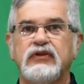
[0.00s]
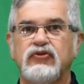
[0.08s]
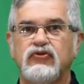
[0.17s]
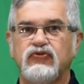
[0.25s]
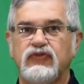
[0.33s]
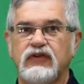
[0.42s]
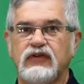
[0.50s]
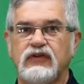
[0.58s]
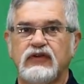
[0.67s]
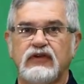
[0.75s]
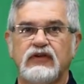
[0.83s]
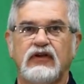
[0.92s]

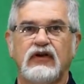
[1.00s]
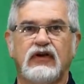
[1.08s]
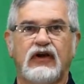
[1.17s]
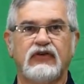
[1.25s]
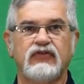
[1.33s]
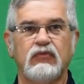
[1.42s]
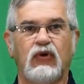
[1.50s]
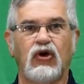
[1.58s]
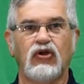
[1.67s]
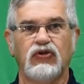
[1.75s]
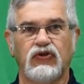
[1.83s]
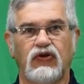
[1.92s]
using a
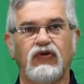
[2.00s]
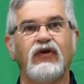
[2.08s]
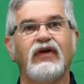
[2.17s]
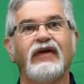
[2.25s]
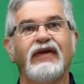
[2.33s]
small little